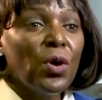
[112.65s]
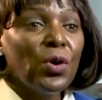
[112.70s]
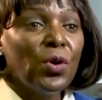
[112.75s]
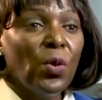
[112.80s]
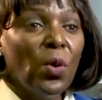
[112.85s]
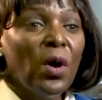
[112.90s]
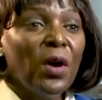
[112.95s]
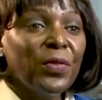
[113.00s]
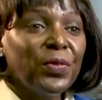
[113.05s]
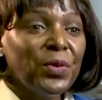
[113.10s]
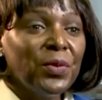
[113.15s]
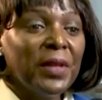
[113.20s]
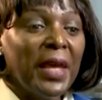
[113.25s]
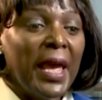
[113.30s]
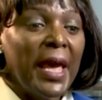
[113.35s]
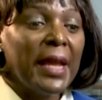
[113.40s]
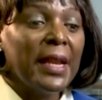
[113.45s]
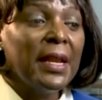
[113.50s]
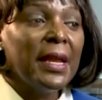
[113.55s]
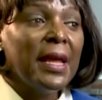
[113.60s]
going through
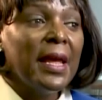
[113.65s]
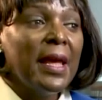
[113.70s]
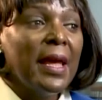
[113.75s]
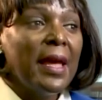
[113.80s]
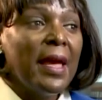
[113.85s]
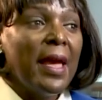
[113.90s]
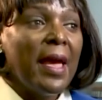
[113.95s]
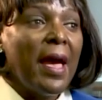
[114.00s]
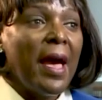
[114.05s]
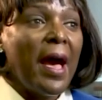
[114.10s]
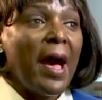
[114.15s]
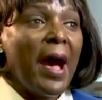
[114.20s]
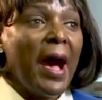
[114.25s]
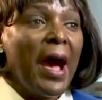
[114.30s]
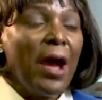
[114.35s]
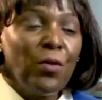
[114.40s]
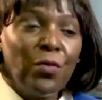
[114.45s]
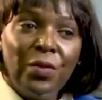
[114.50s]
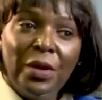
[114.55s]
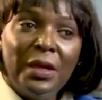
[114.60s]
that,
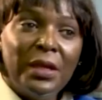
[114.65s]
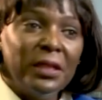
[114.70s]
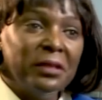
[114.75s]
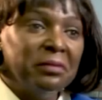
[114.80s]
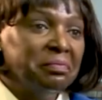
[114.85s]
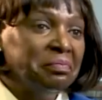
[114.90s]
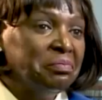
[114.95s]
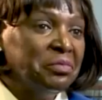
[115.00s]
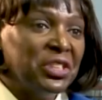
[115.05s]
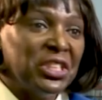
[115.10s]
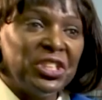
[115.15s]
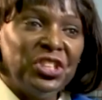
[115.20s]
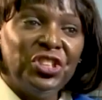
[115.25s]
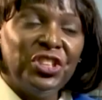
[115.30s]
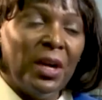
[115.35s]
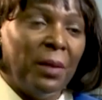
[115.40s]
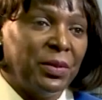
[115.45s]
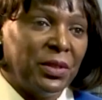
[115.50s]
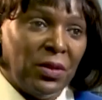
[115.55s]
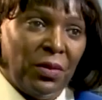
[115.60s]
I really just
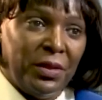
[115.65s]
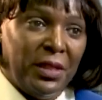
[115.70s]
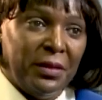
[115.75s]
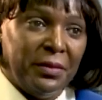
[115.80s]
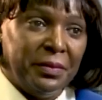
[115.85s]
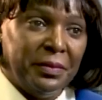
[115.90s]
jumped on it.